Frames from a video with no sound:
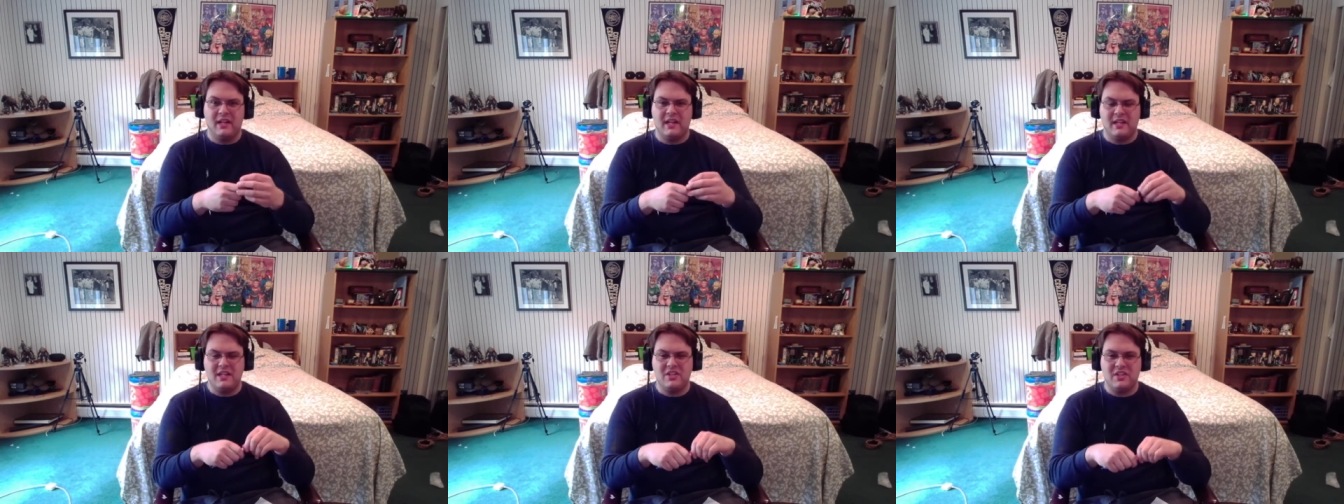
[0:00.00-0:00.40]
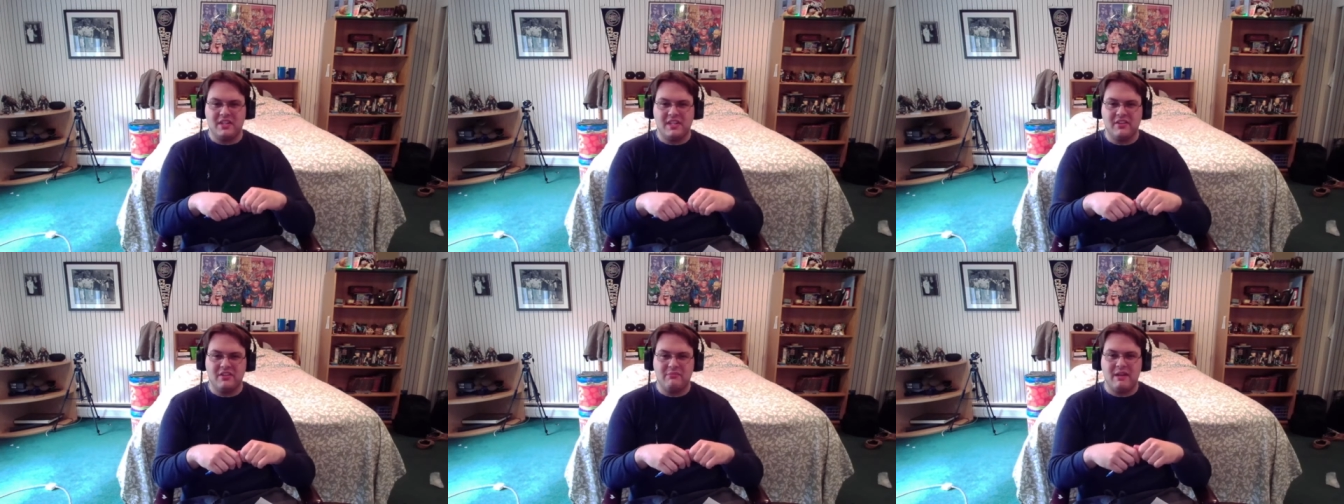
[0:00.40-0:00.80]
each of the
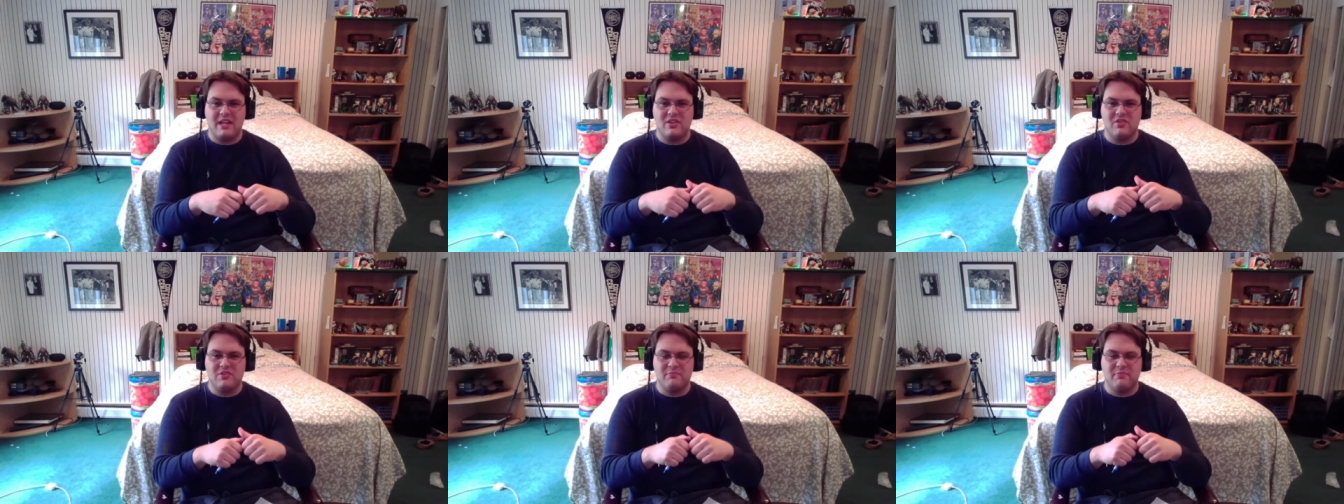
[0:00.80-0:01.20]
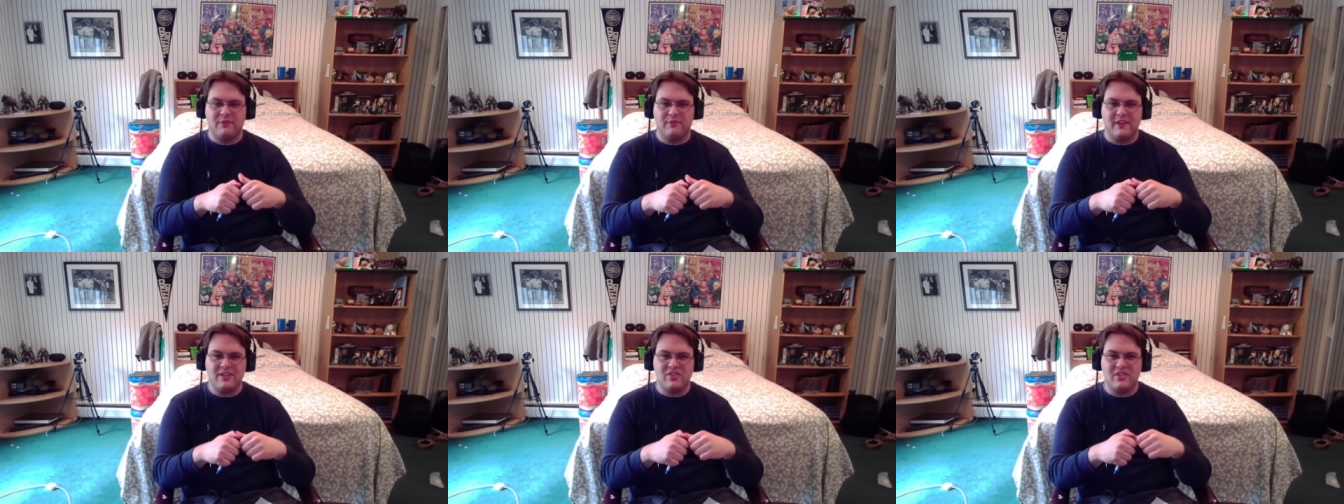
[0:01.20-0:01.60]
Kiramagers'
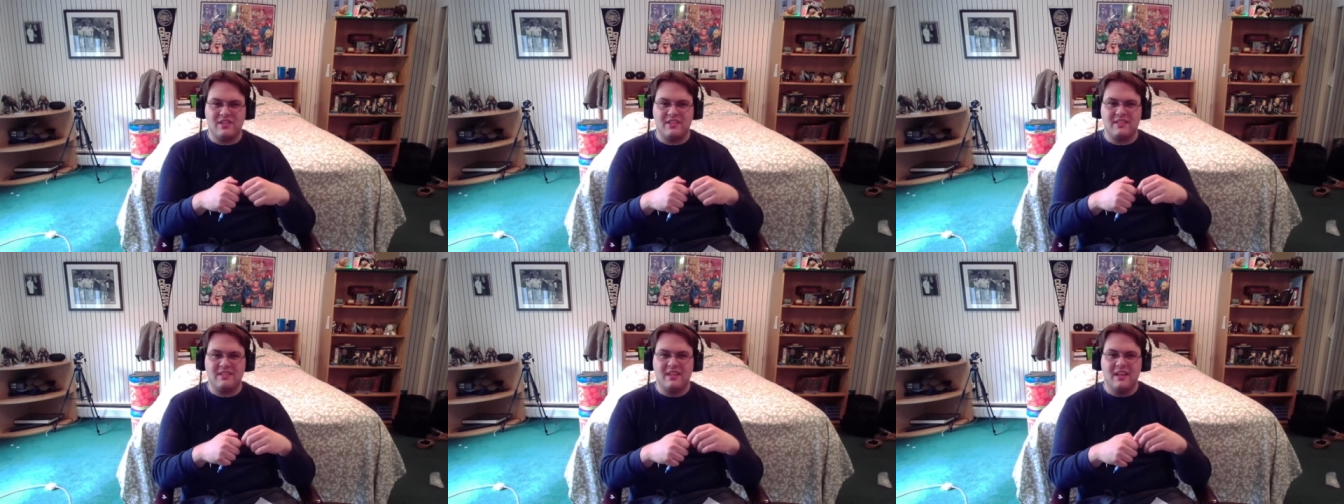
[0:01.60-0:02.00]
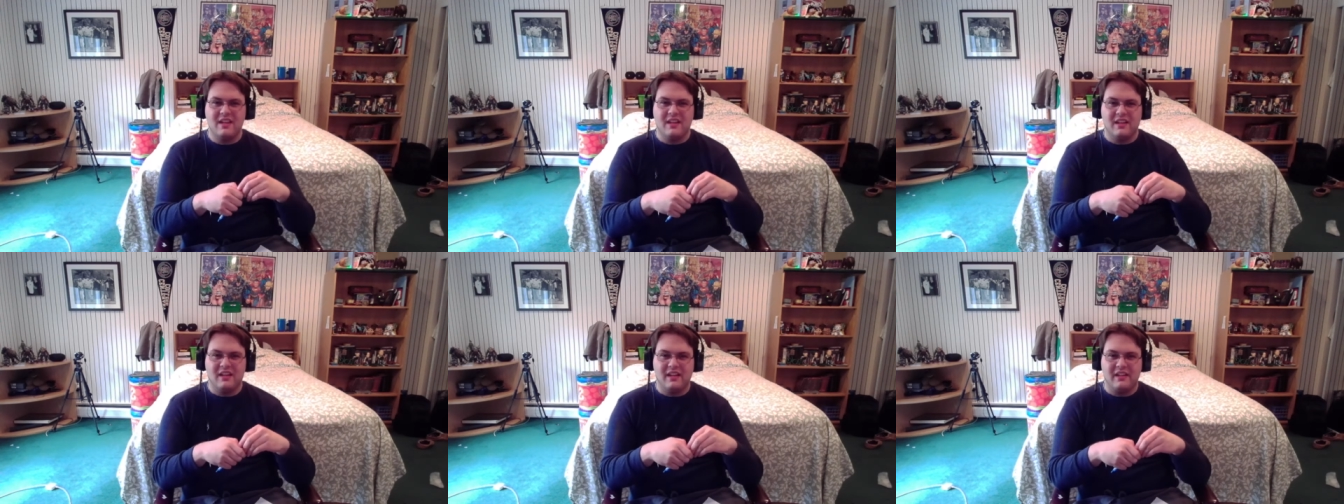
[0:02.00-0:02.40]
professions,
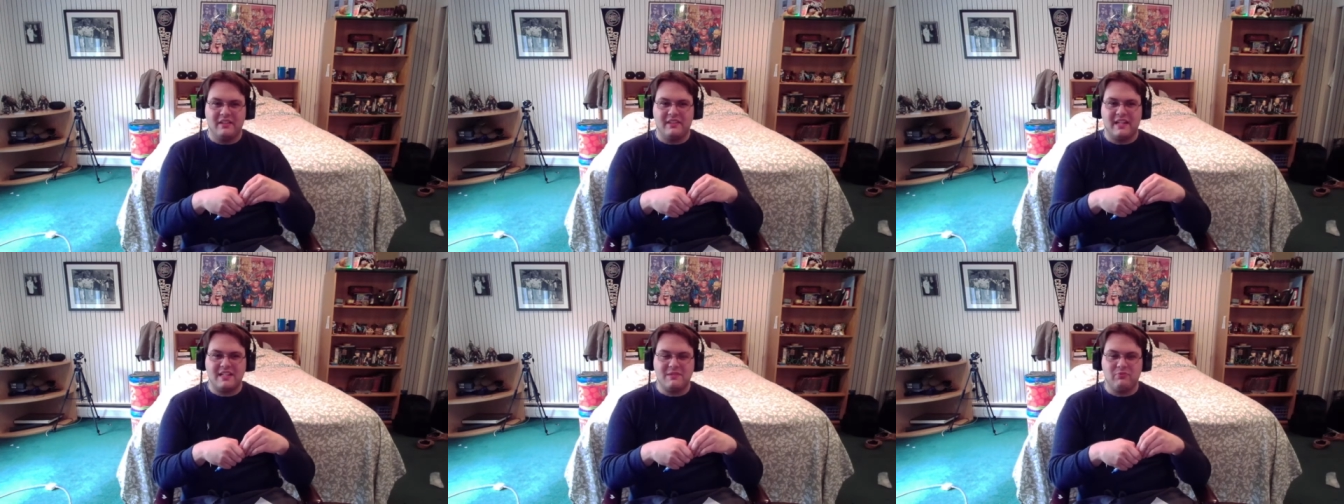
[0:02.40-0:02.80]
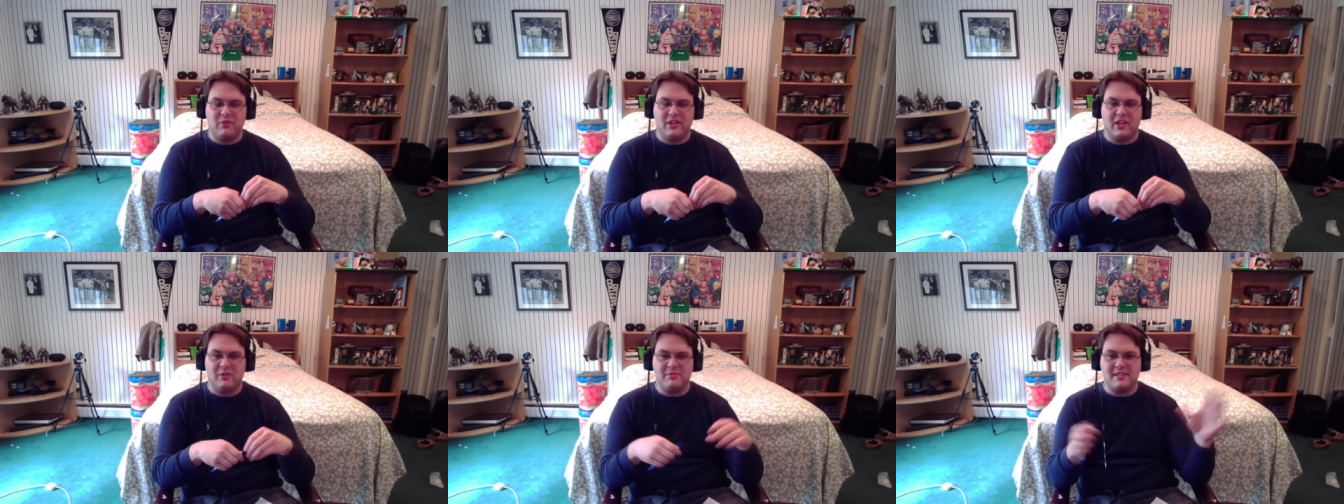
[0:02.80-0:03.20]
that's what
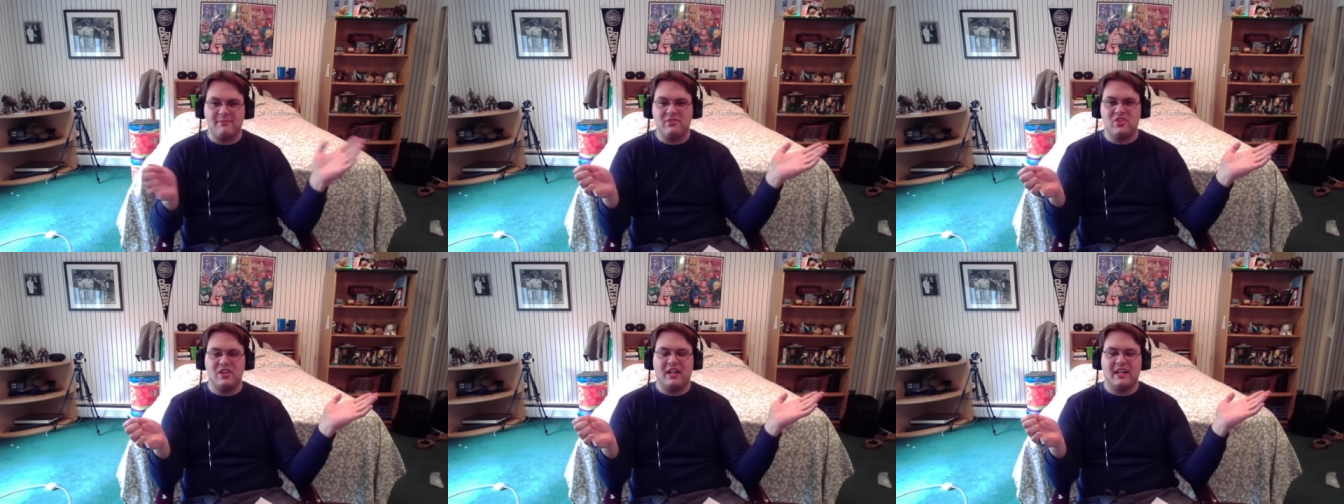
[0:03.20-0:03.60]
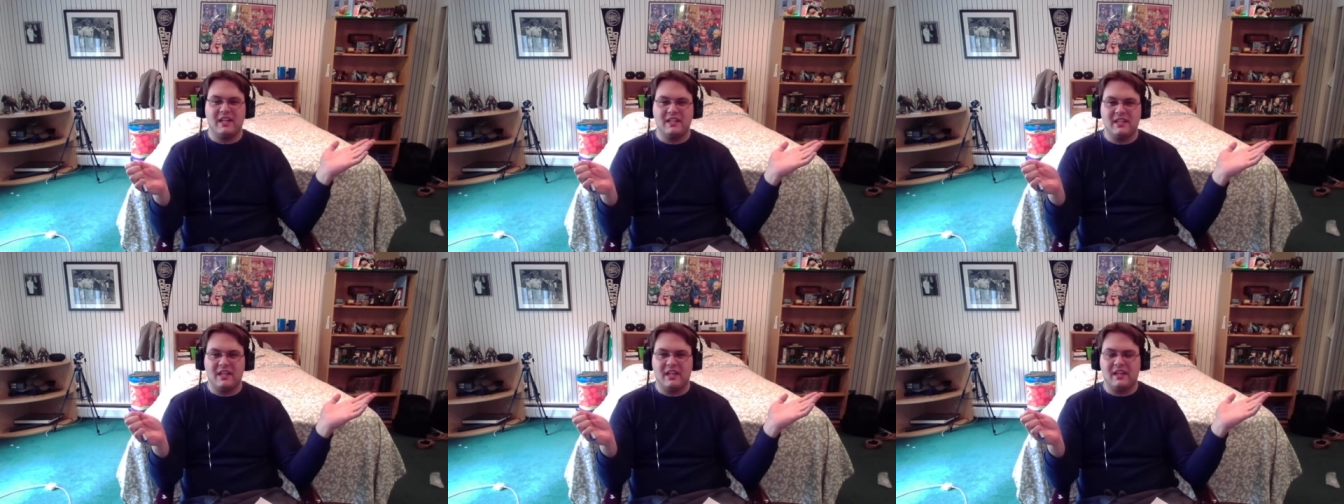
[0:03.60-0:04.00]
helps them
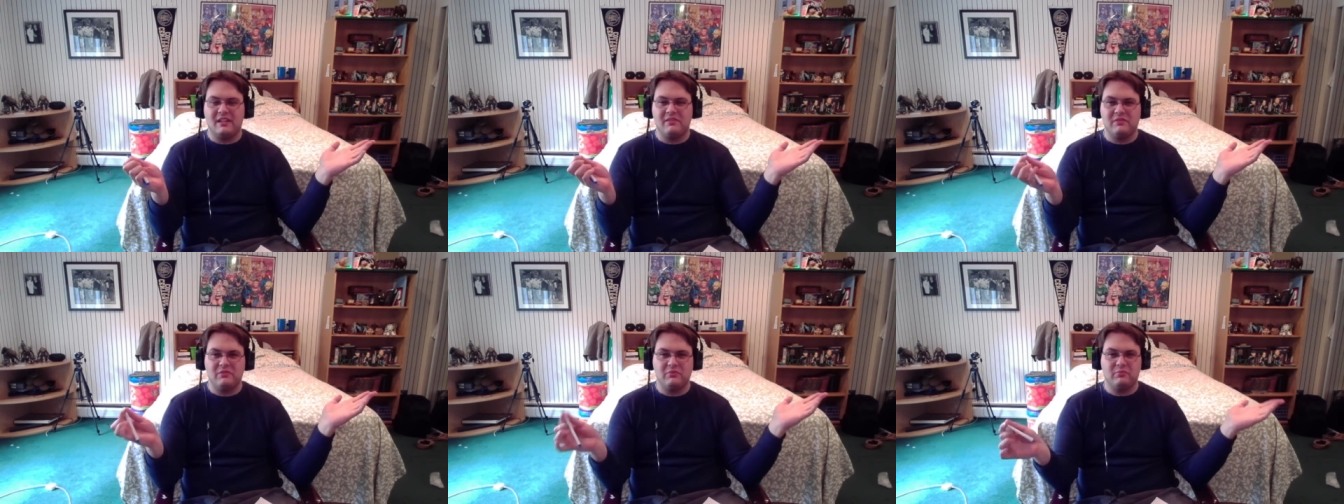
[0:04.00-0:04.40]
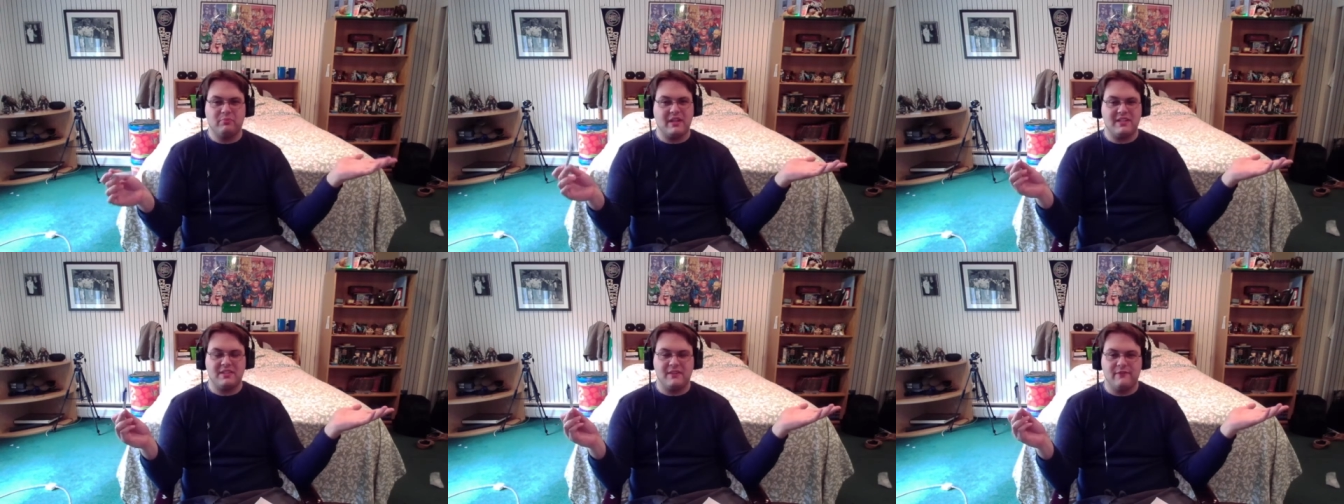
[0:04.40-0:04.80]
shine and
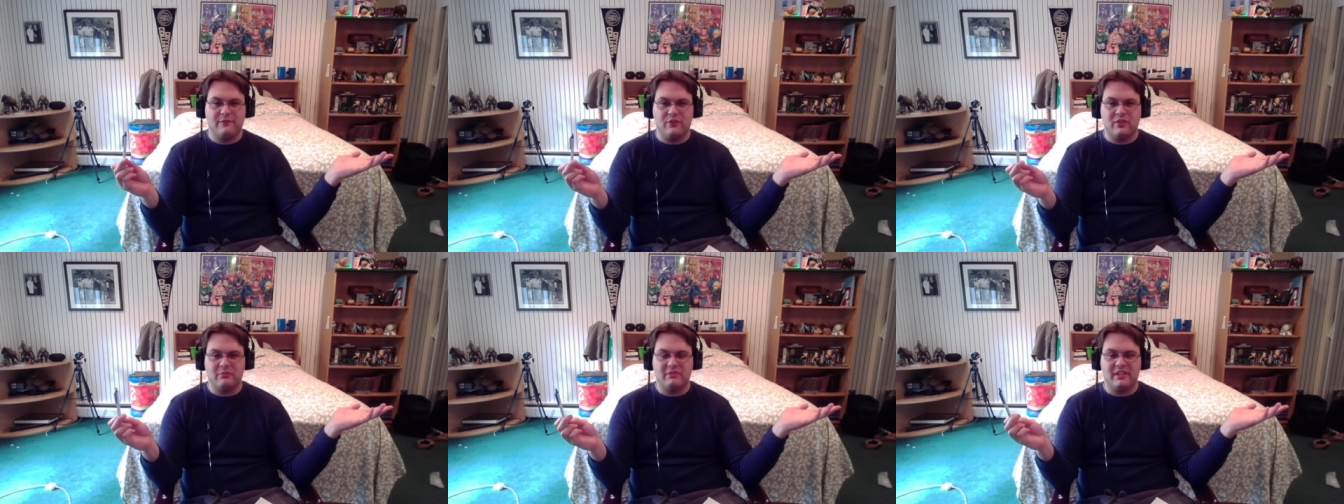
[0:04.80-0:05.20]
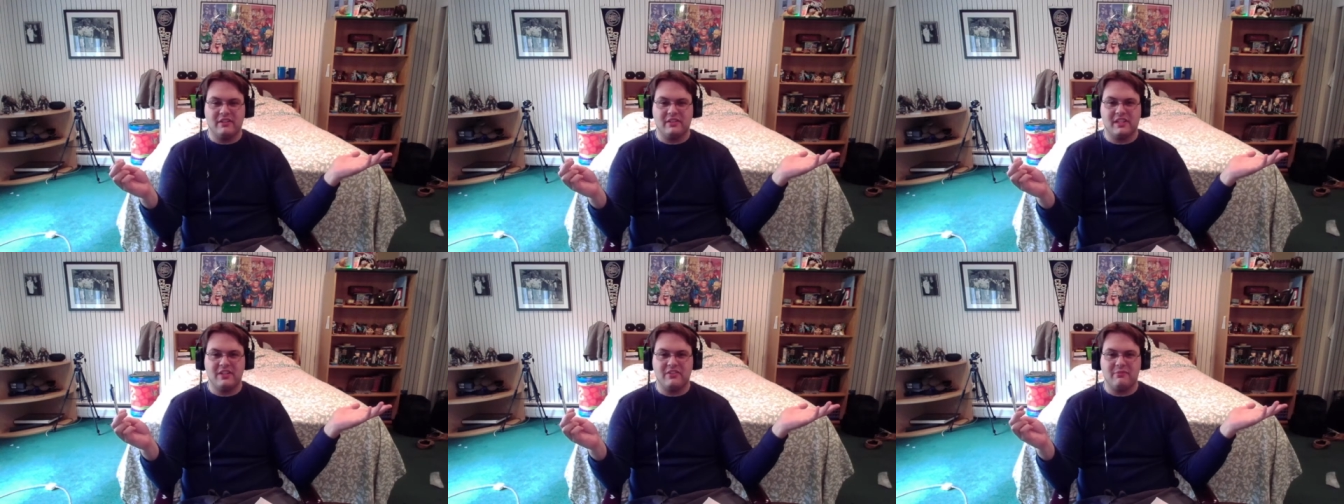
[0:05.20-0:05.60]
basically form their
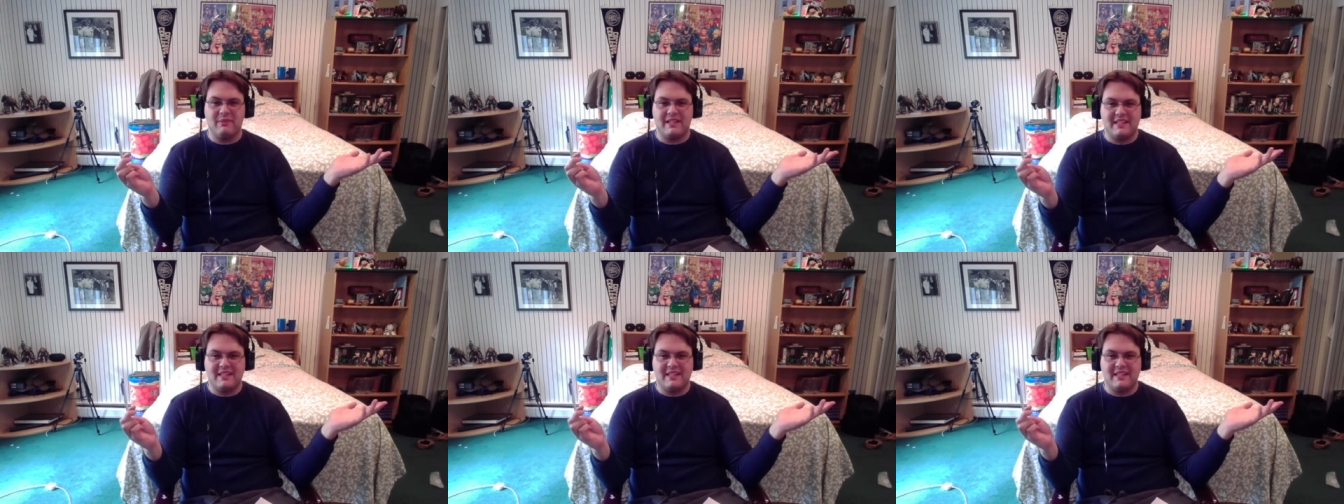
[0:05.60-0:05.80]
Kira